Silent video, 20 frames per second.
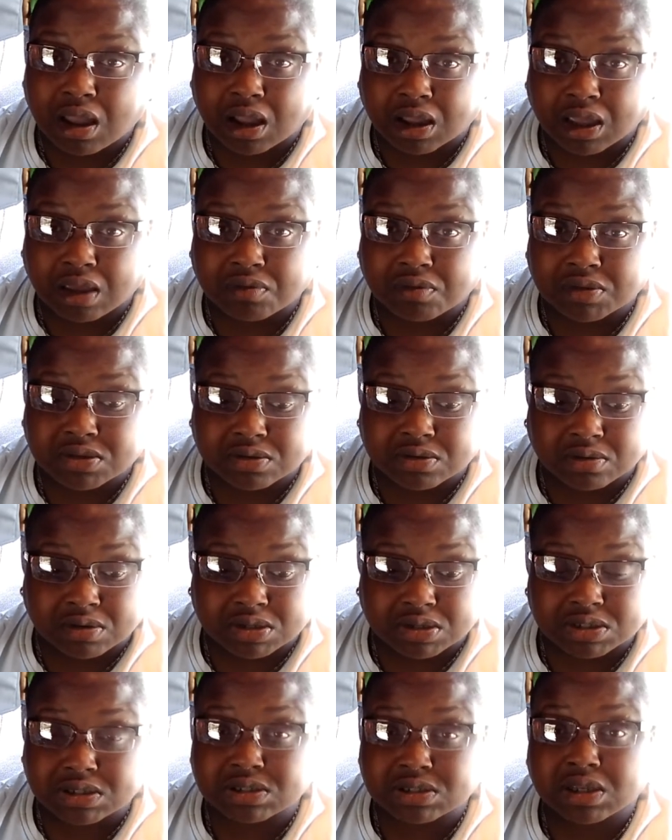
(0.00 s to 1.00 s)
I gave it to
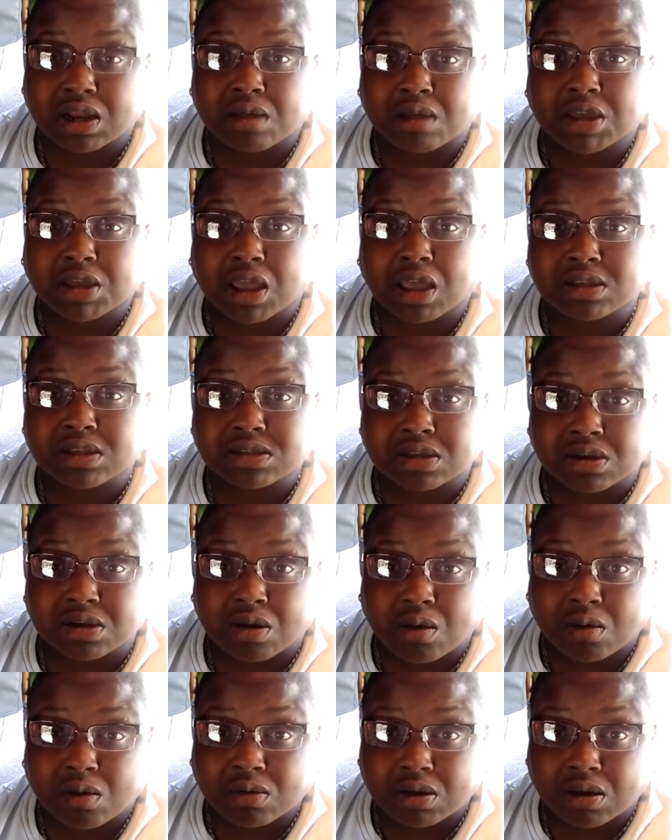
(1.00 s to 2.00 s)
her. She said, I'm canceling the
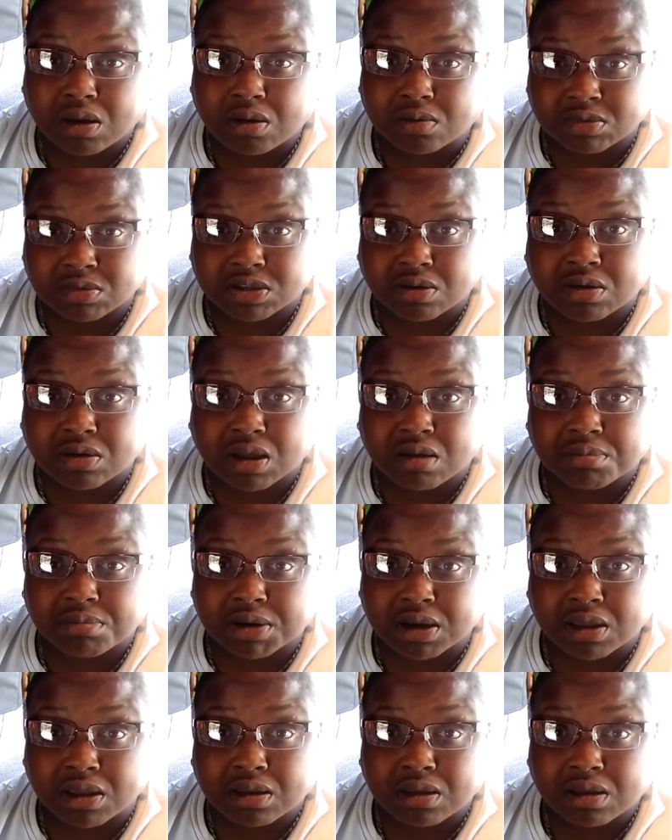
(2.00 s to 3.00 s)
whole load with your
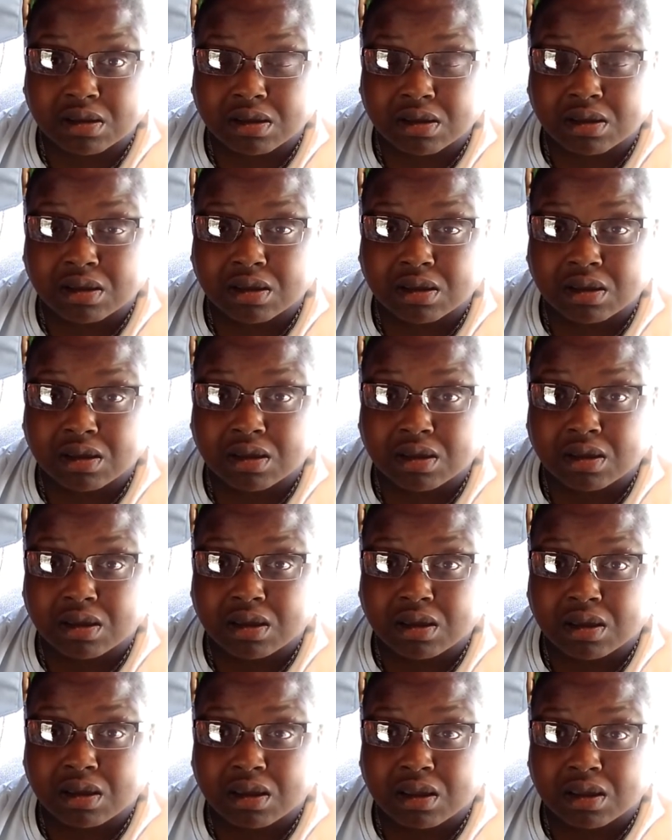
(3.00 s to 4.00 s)
company.
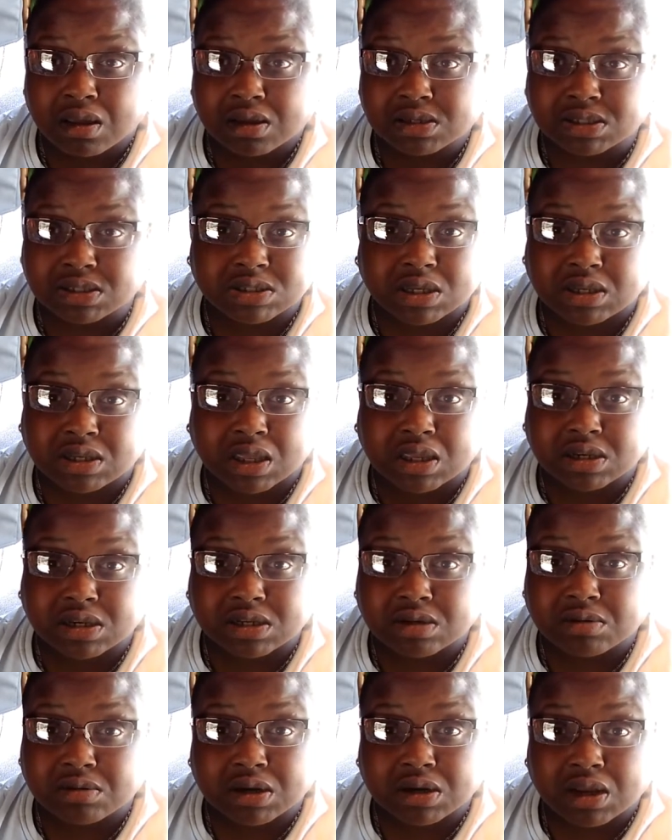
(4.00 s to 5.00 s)
She said, They can
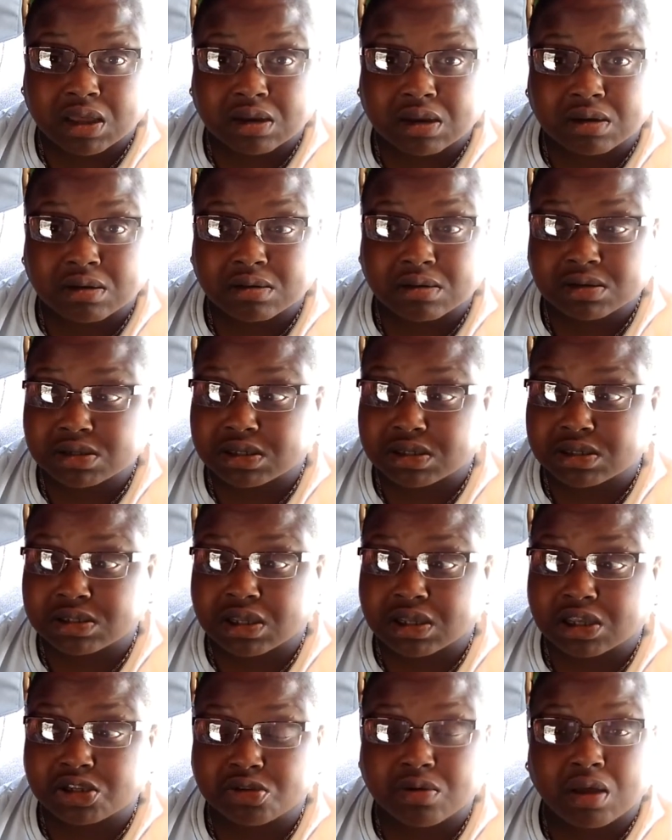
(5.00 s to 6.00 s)
deal with it later. She
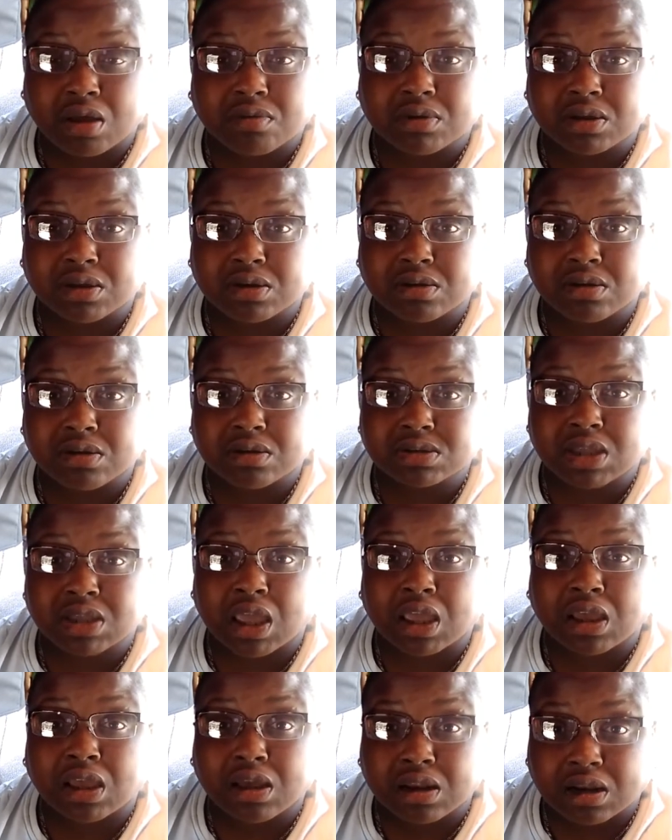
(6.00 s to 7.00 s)
says, You have a good New Year's
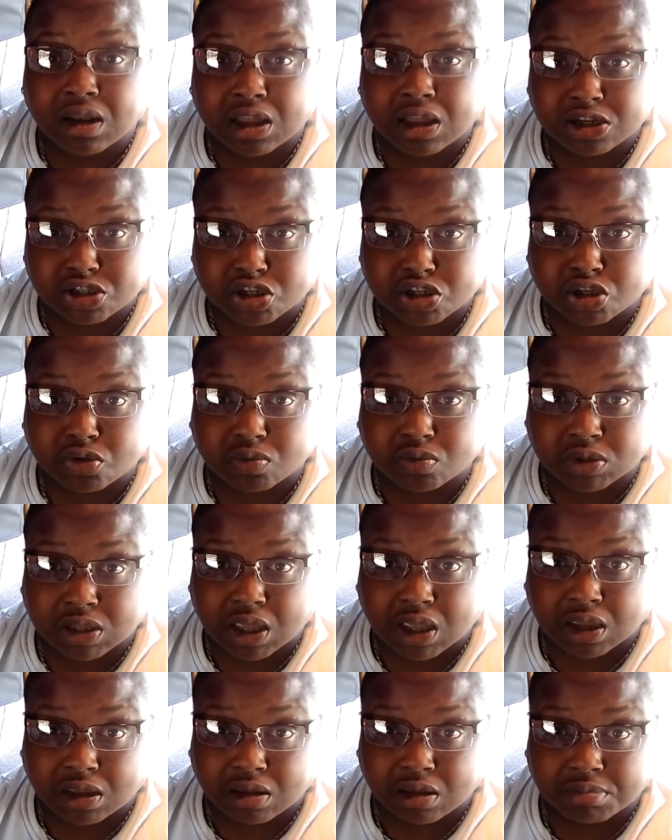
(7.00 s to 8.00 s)
and good luck to you with
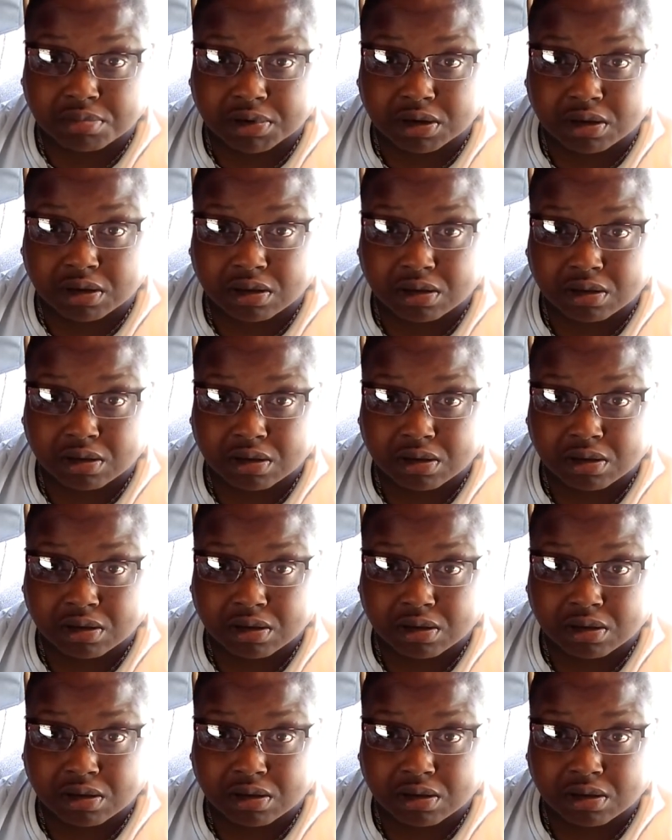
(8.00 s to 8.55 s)
that company.